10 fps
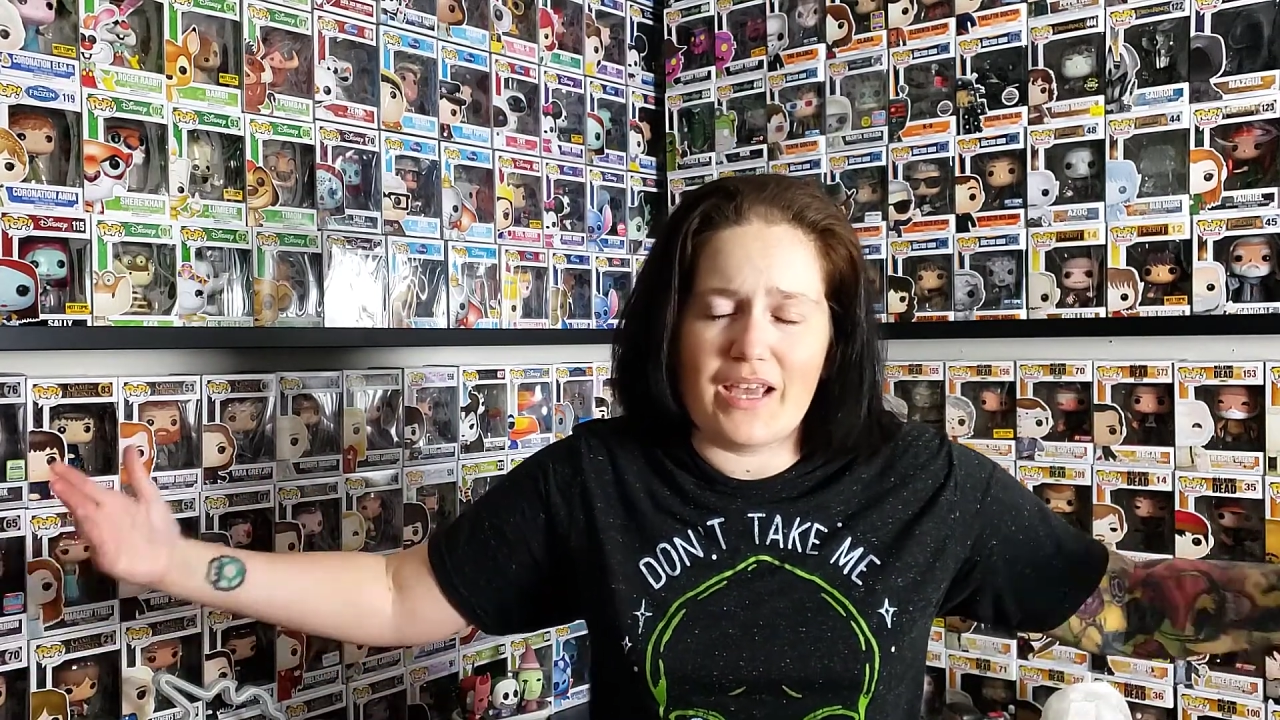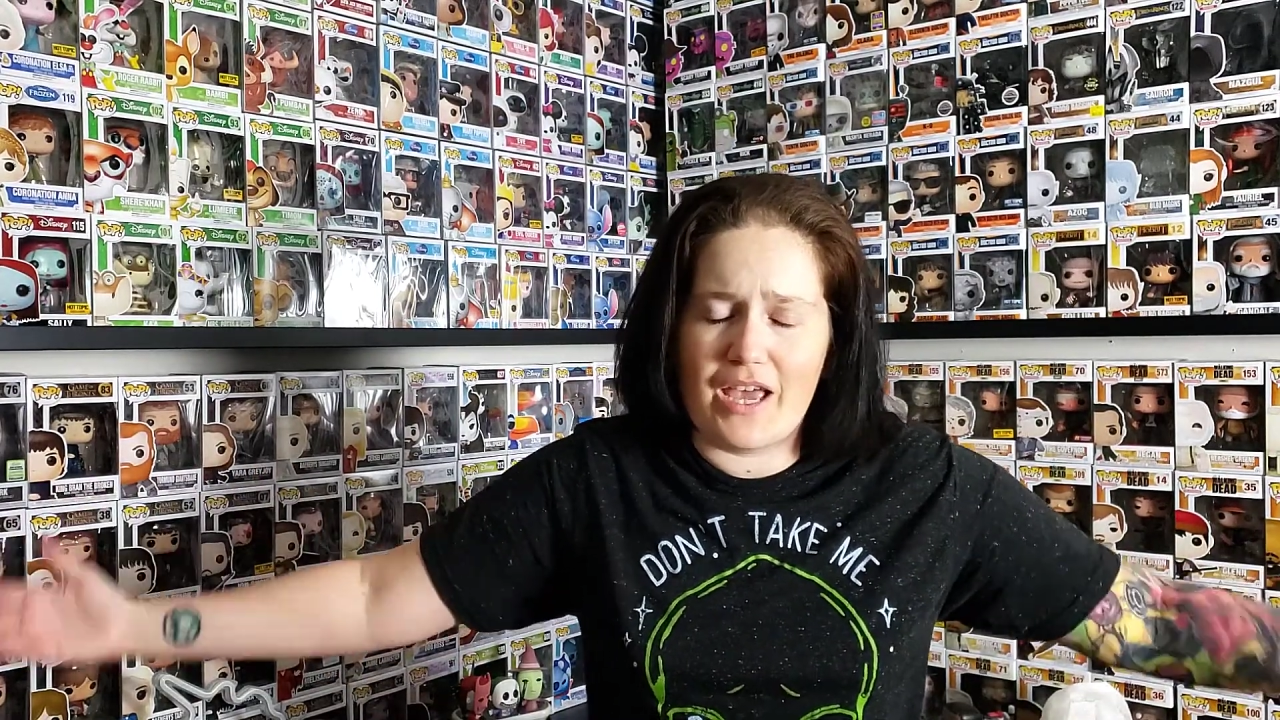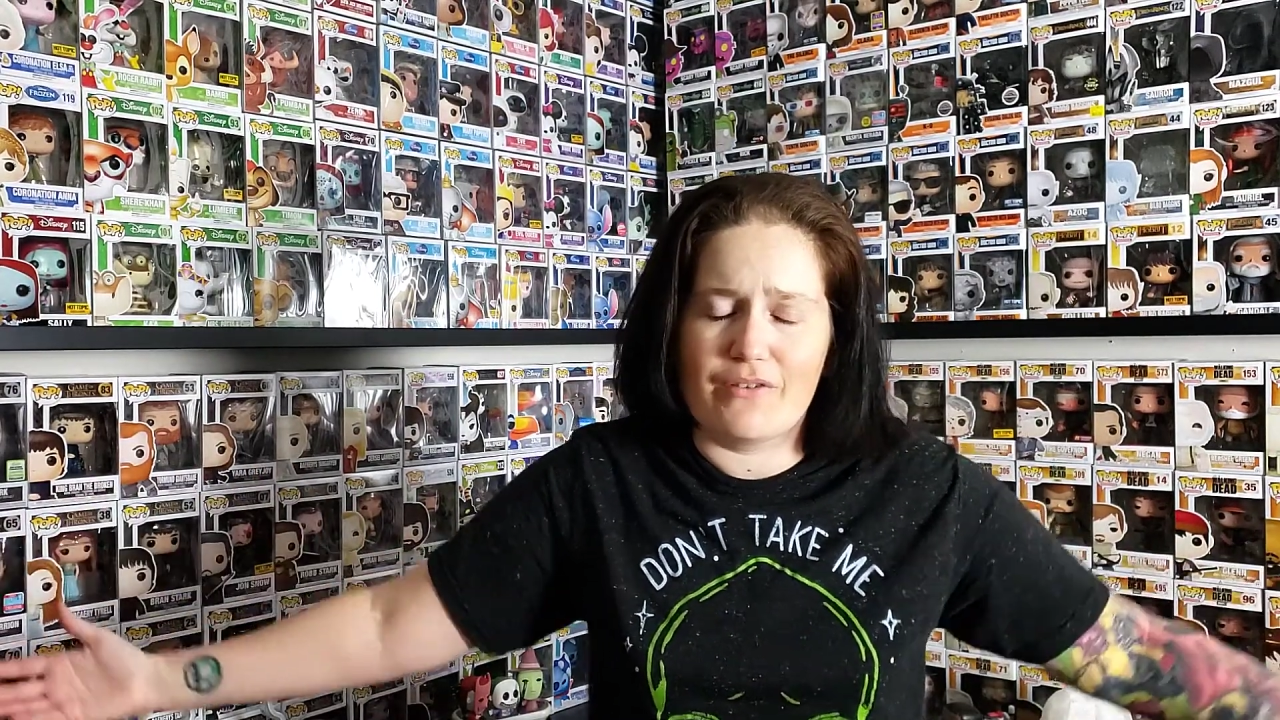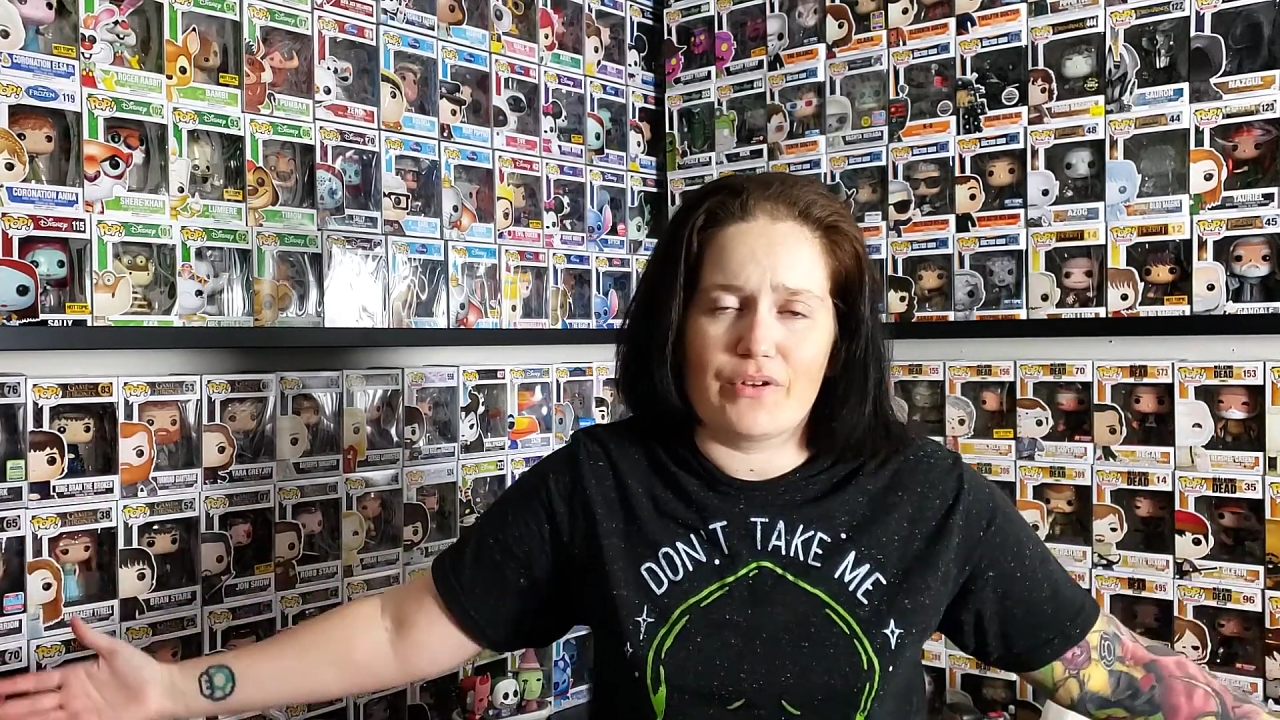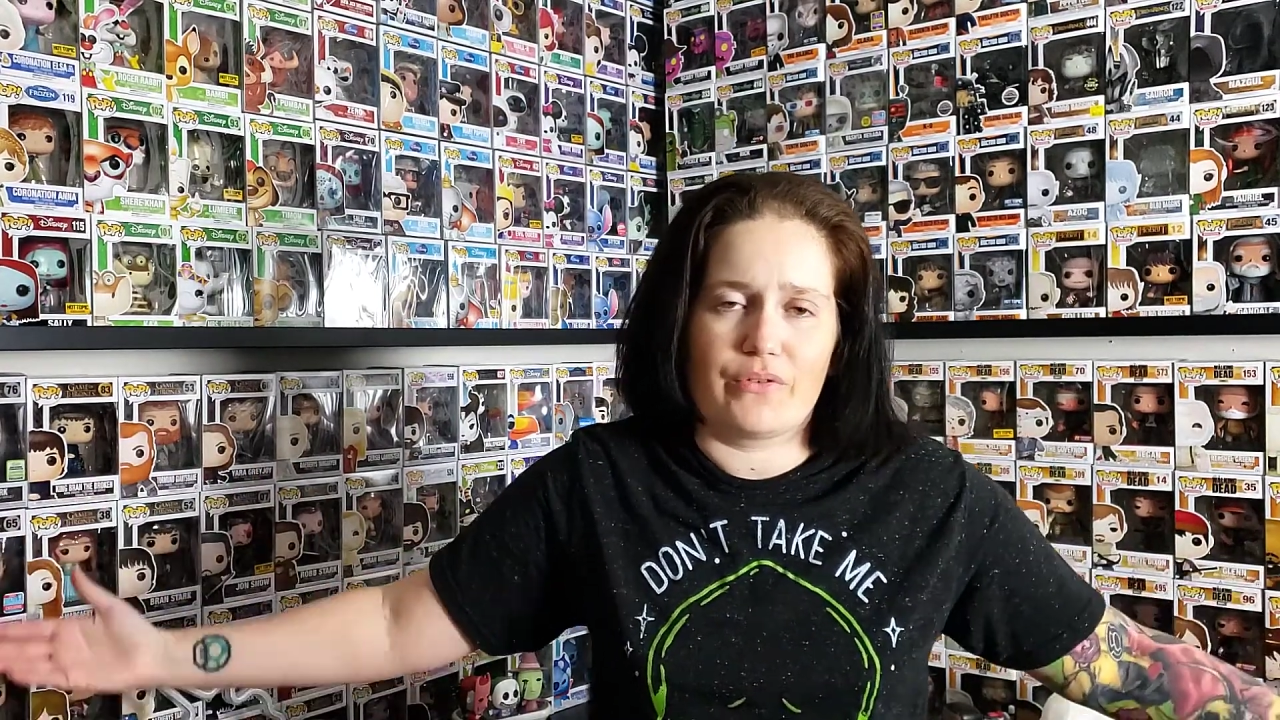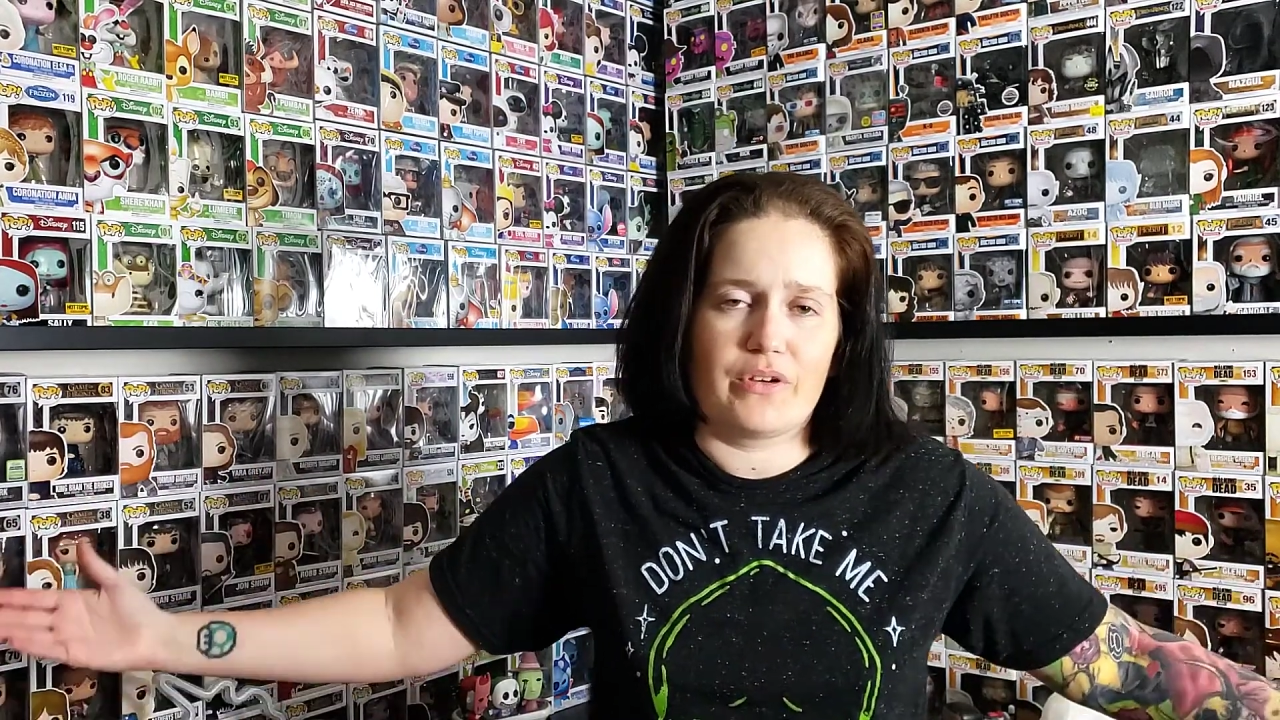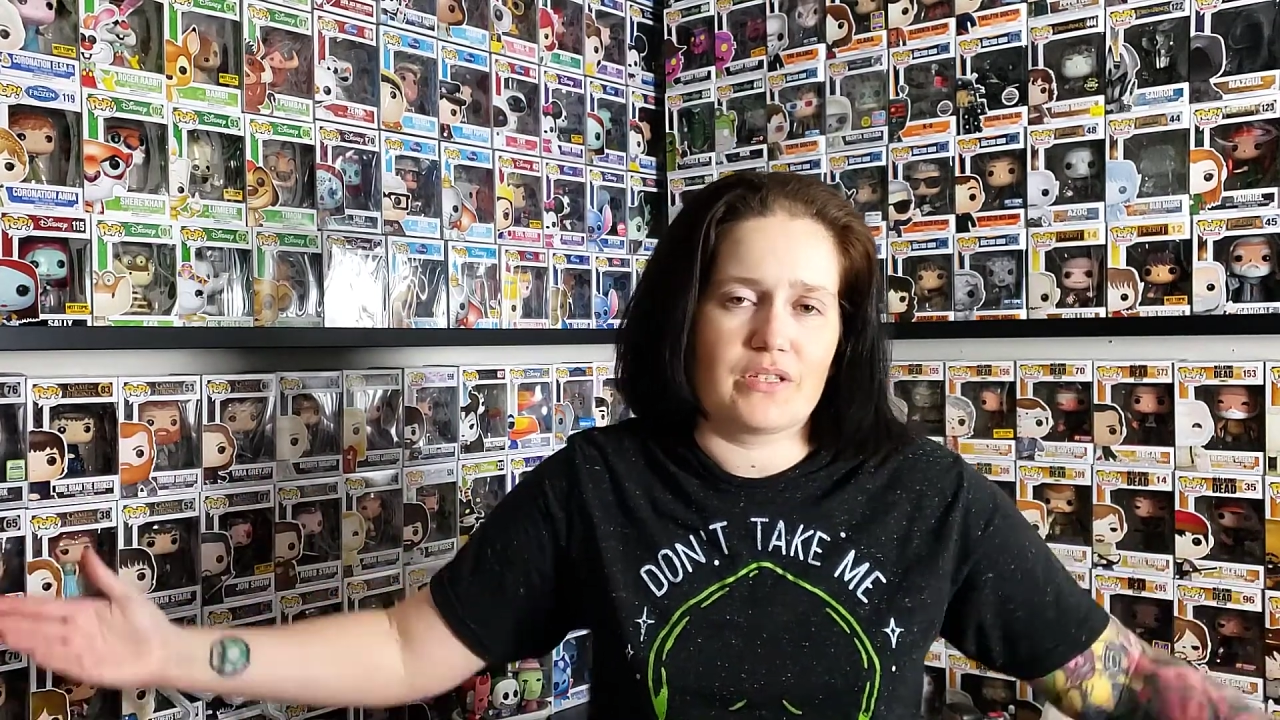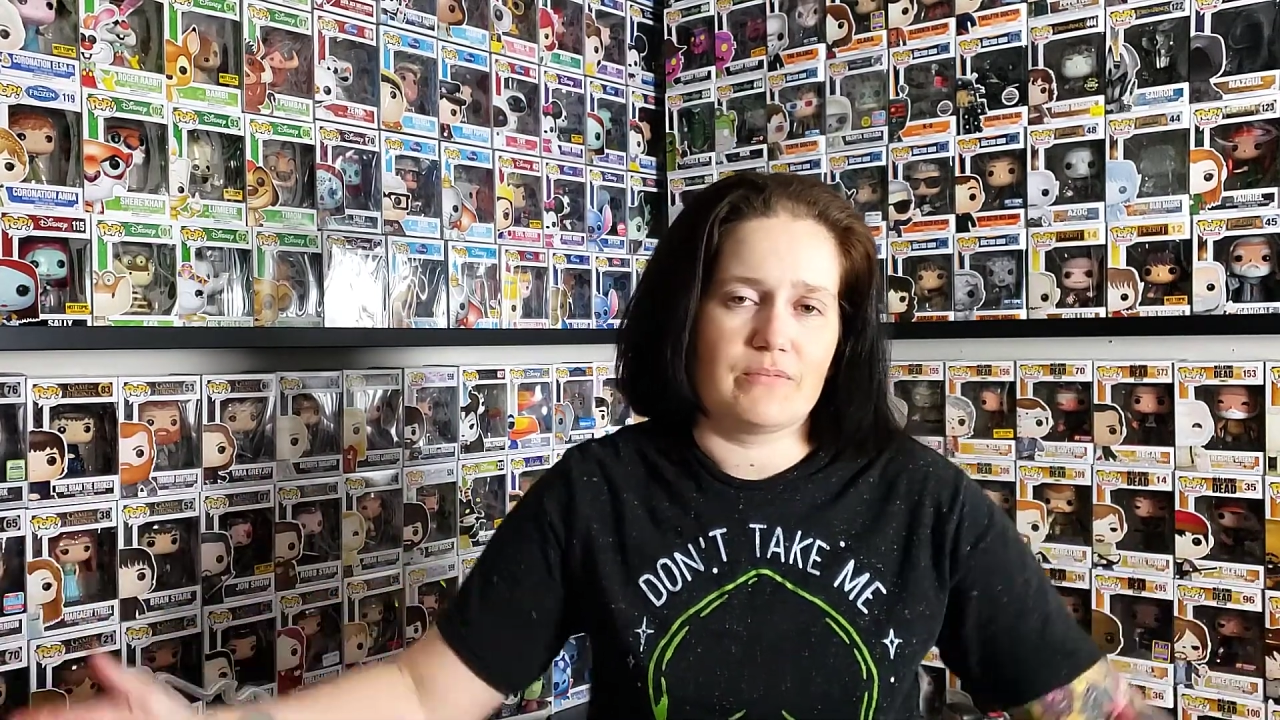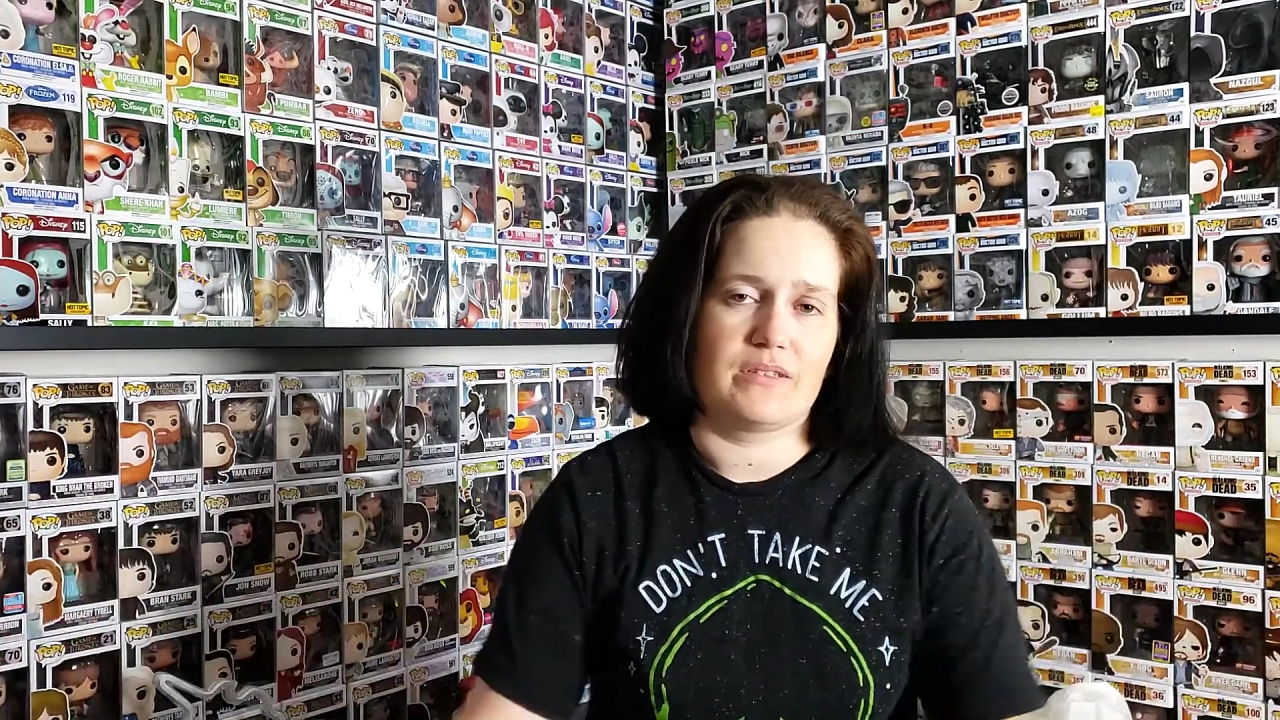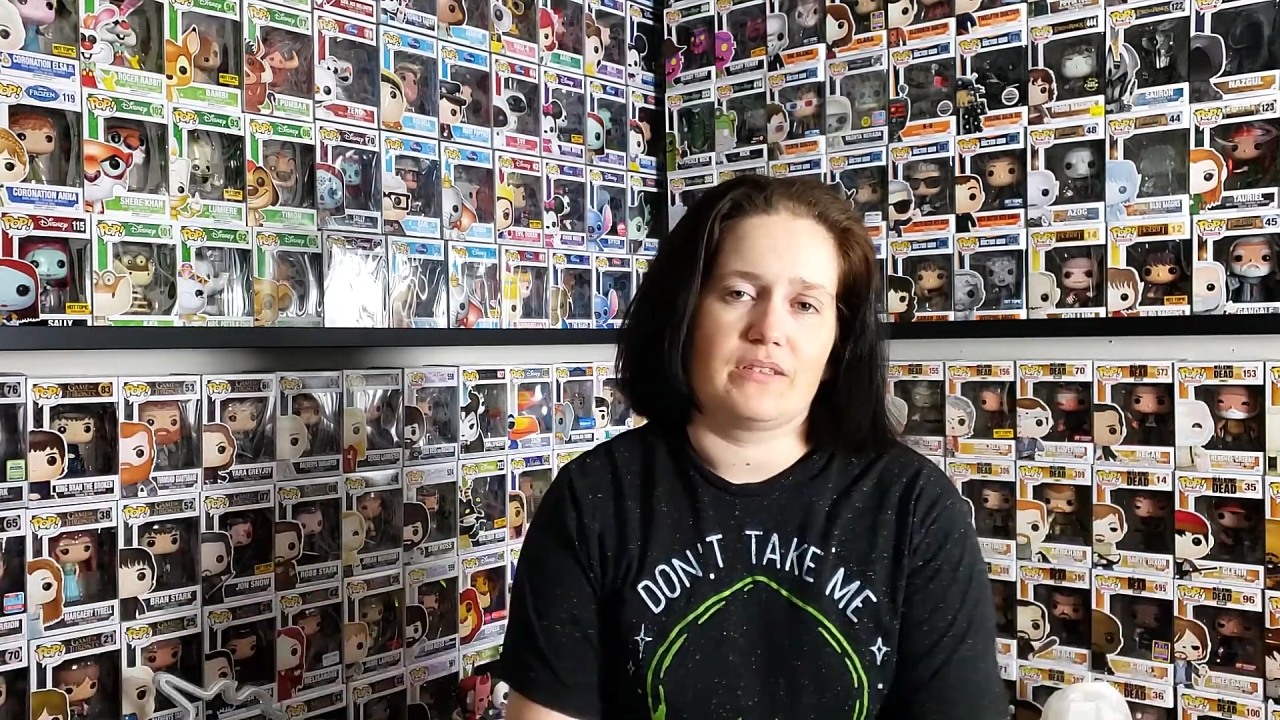every Christmas.